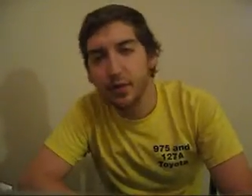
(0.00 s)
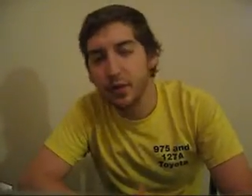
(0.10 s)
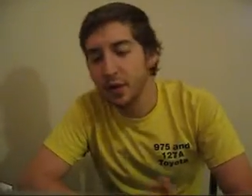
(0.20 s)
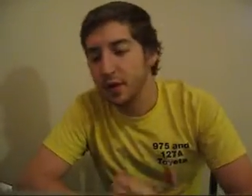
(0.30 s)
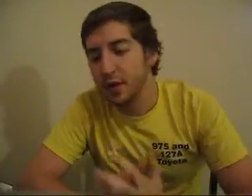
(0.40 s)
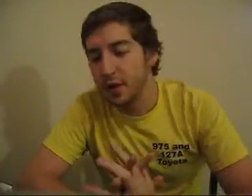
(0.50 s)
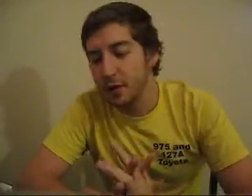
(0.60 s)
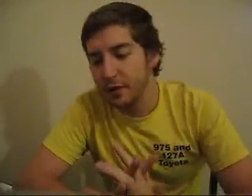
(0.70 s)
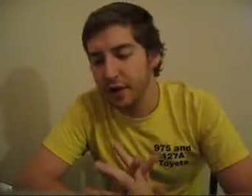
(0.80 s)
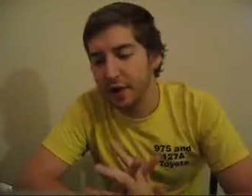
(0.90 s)
I'm
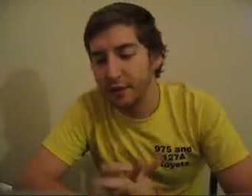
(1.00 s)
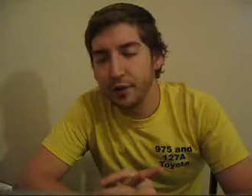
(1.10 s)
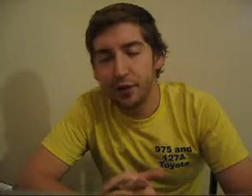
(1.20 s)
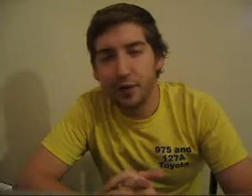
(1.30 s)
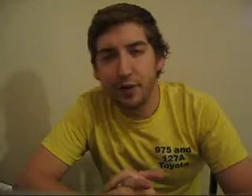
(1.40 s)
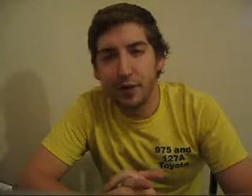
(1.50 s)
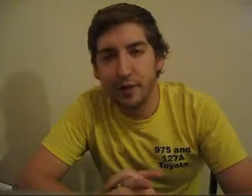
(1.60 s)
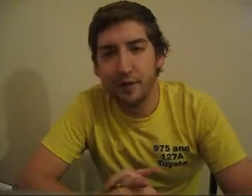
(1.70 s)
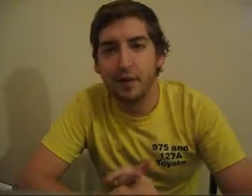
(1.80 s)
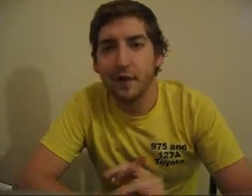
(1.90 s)
going to try to throw a little bit
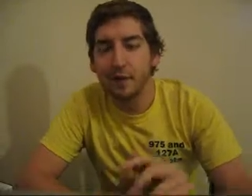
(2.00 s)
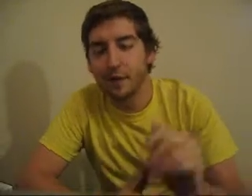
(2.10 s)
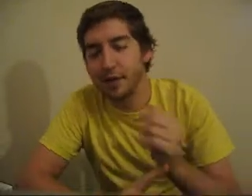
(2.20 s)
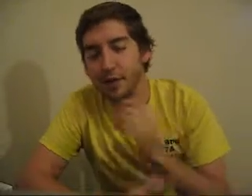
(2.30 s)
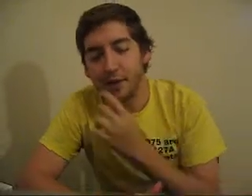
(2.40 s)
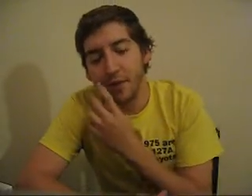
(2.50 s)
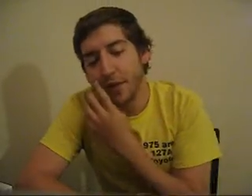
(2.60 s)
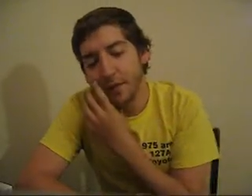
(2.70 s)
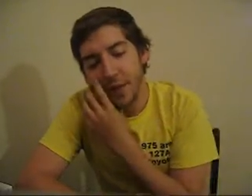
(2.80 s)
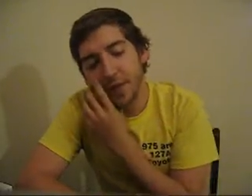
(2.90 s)
of different stuff in
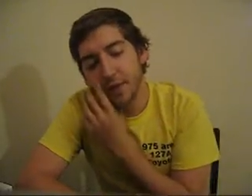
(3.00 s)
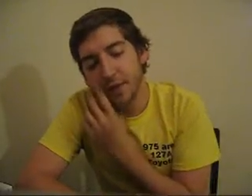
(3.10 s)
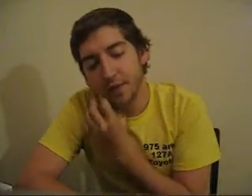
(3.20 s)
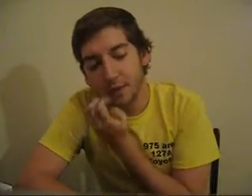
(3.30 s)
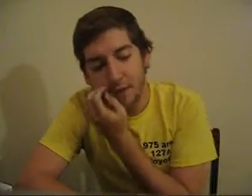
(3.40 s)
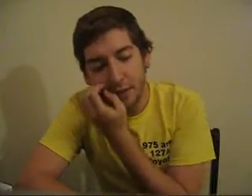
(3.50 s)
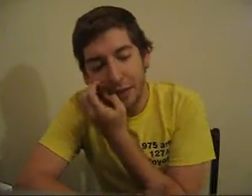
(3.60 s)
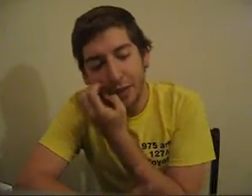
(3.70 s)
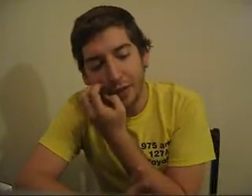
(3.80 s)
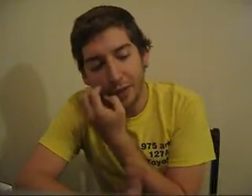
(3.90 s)
my updates
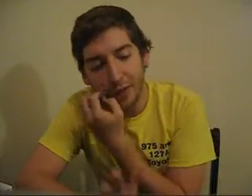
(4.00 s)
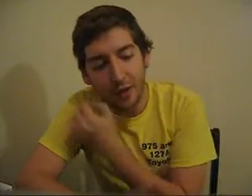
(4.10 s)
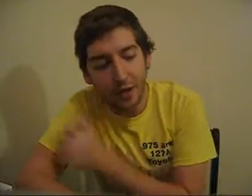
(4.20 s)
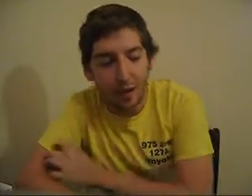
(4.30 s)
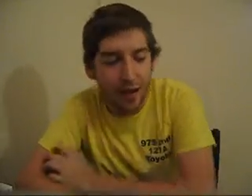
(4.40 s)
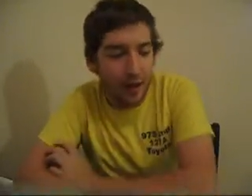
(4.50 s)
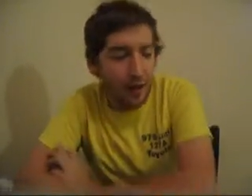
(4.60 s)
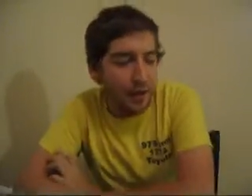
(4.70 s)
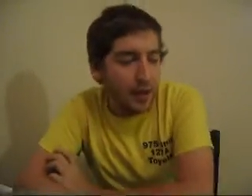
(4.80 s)
here from here on out.